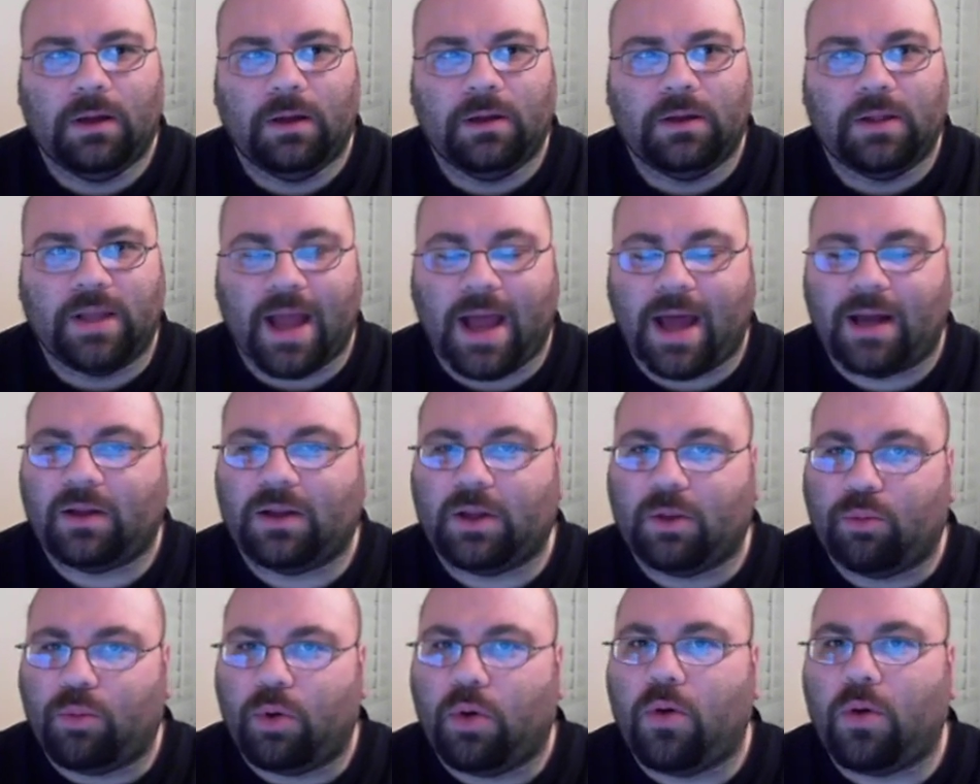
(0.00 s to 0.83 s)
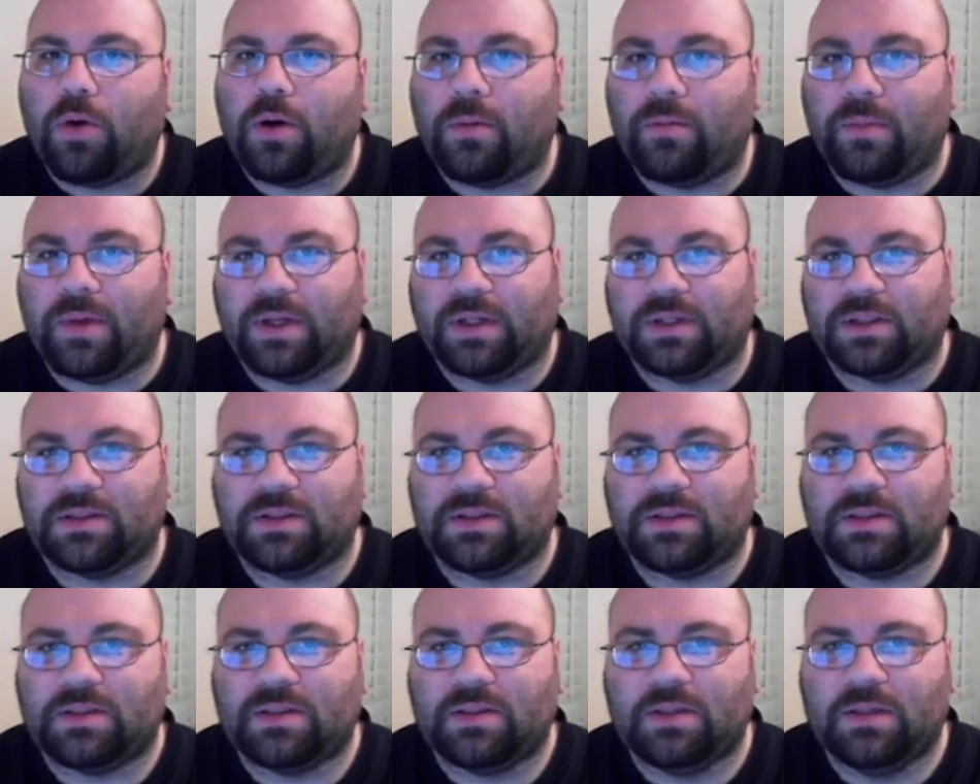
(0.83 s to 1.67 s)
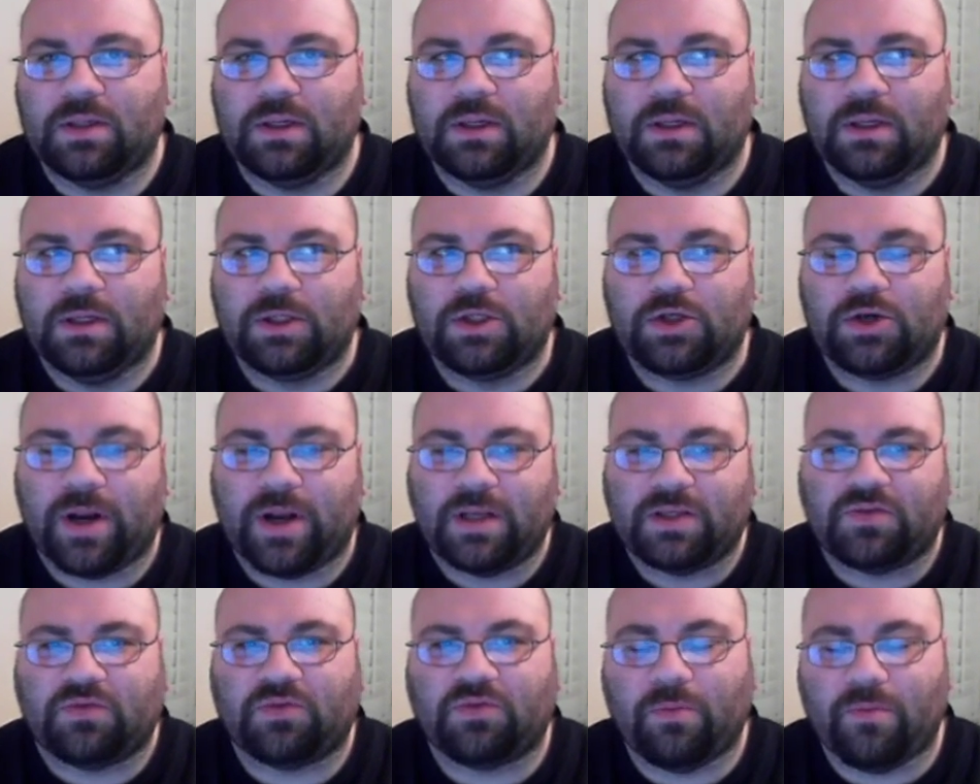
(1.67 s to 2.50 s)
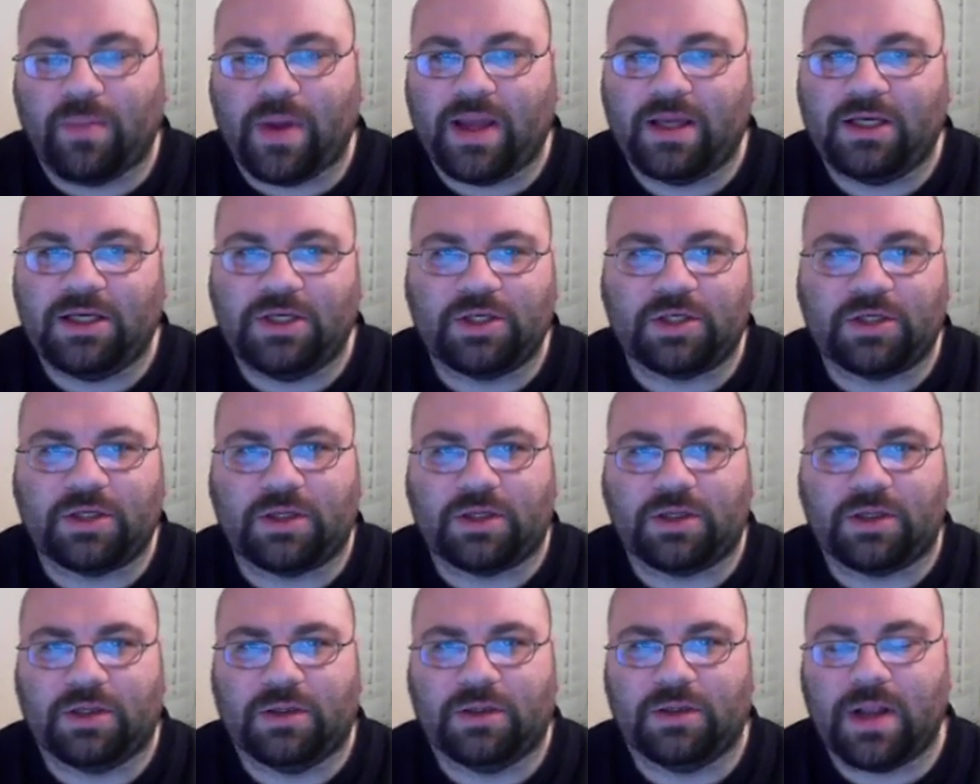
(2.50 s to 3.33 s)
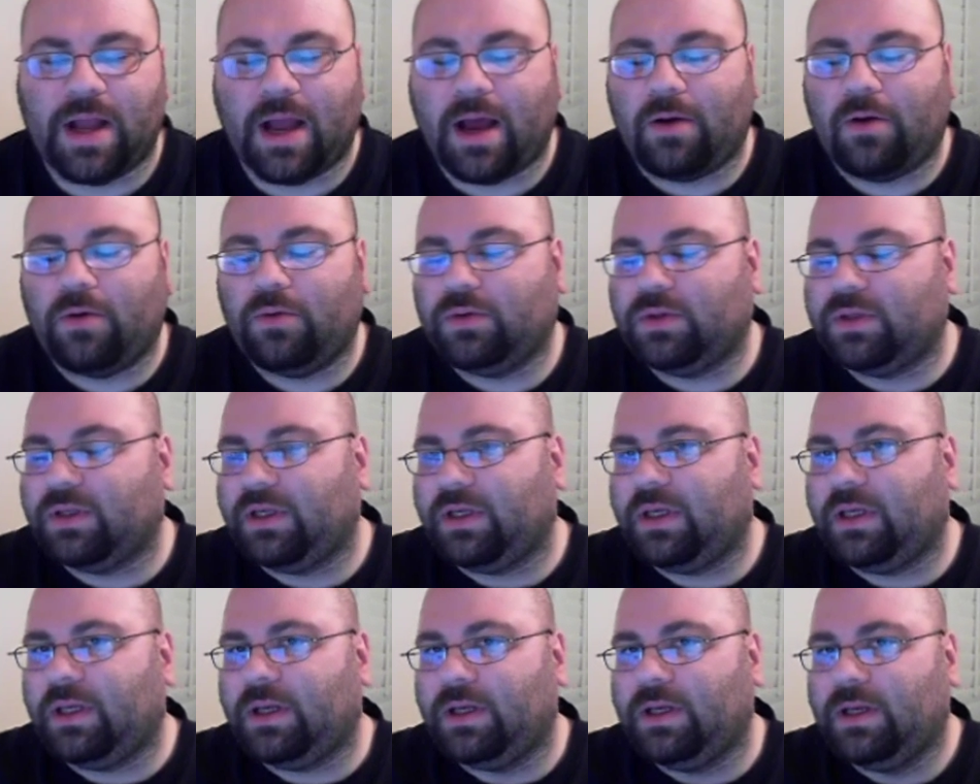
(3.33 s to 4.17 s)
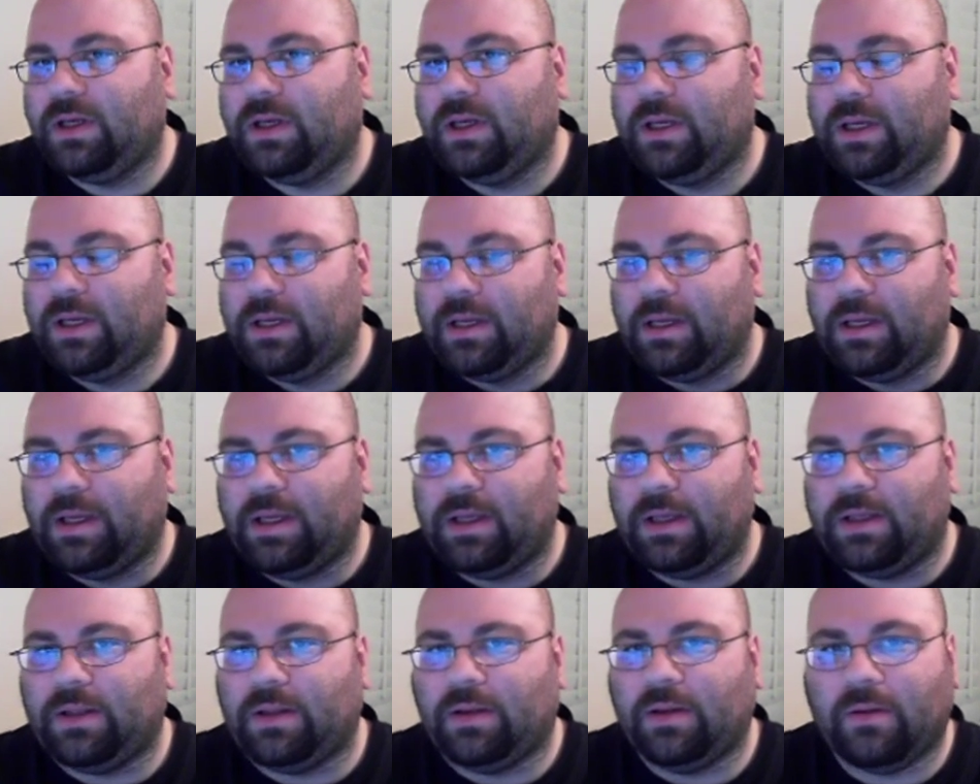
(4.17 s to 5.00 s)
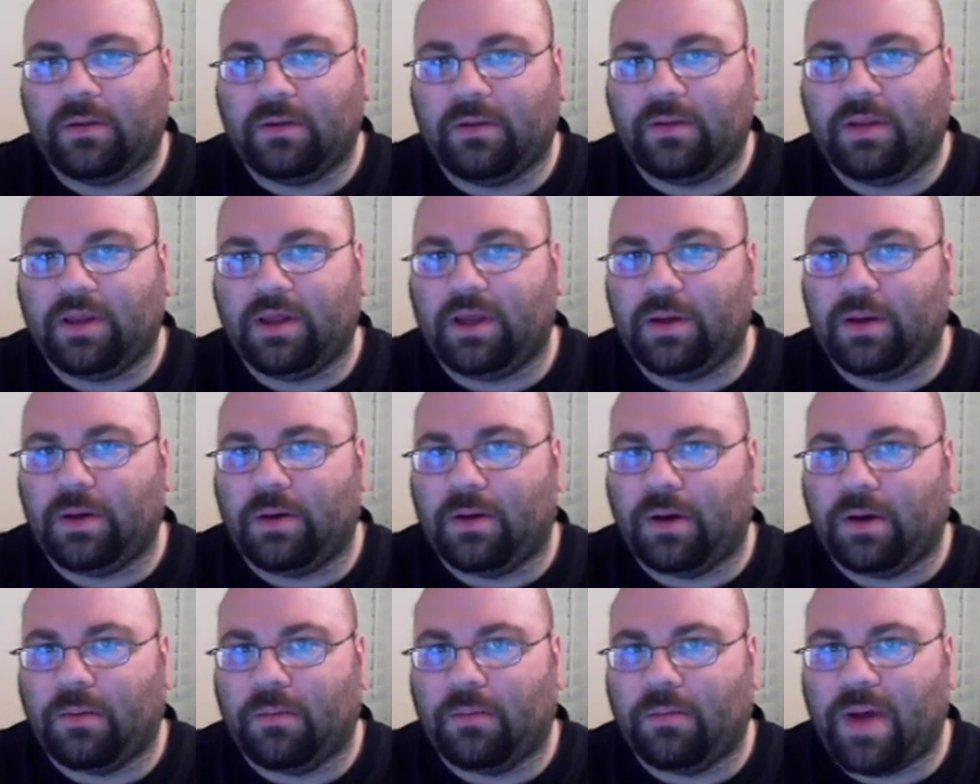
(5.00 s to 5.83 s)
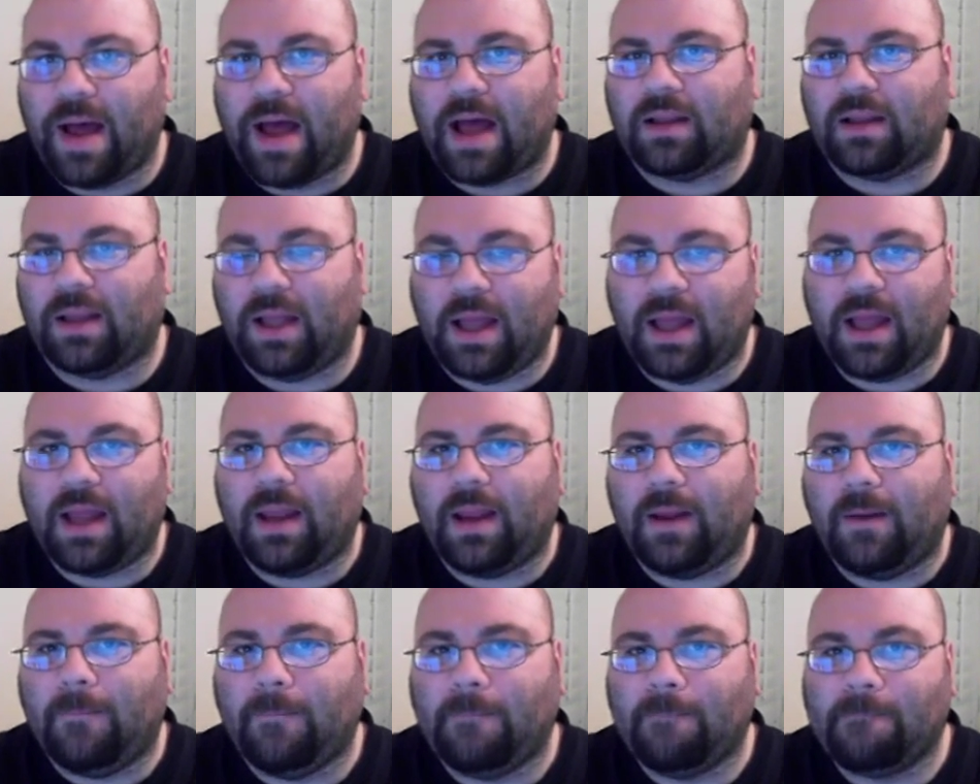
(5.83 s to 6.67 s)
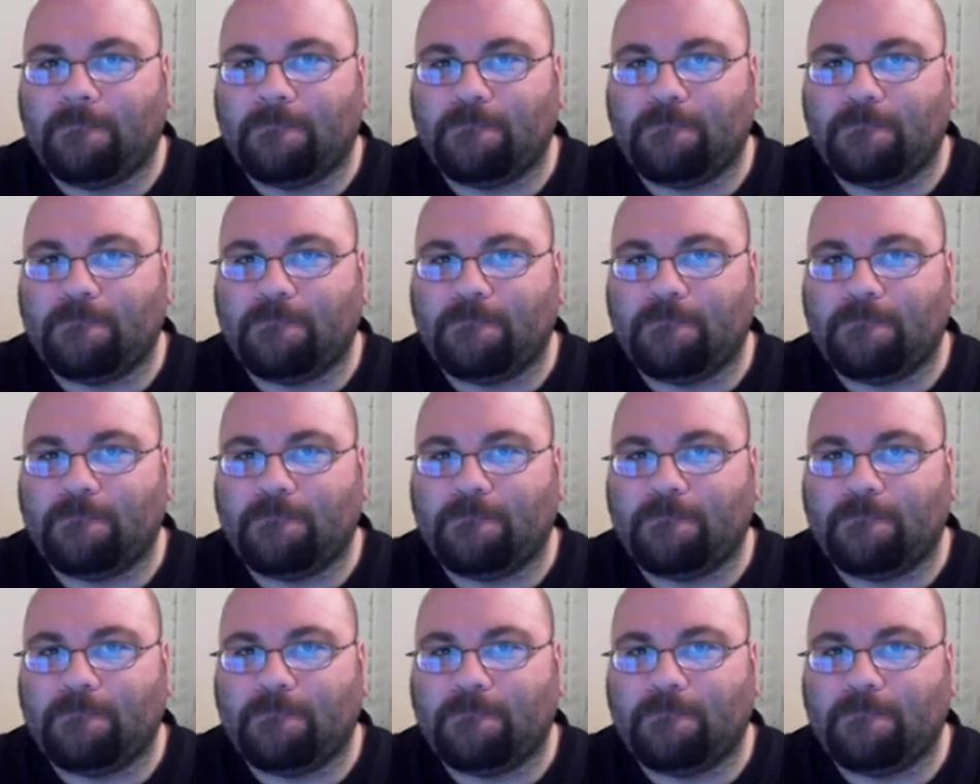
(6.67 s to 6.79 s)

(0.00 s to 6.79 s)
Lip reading: Natalie Portman's transformation, not only in the ballet,